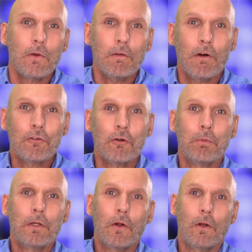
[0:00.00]
We have also
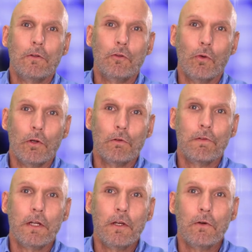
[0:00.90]
preloaded a tutorial
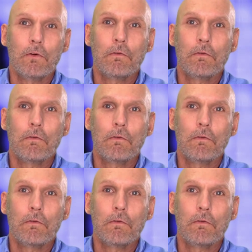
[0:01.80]
video,